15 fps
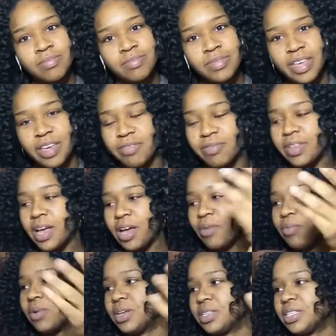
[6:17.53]
If that
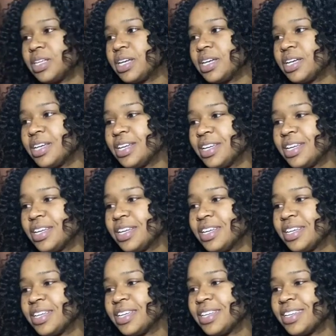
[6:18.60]
wasn't
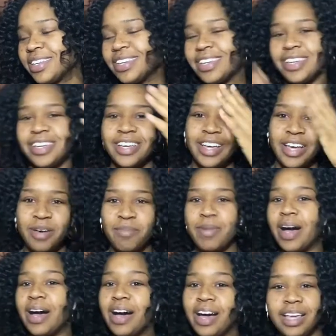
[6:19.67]
my
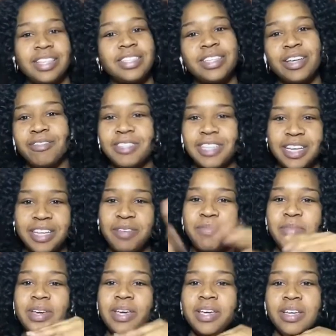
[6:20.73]
higher self telling
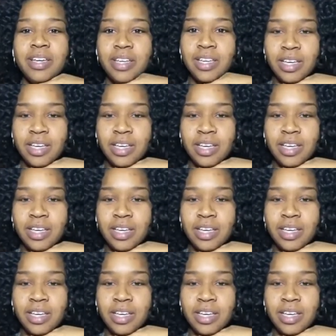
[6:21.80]
me,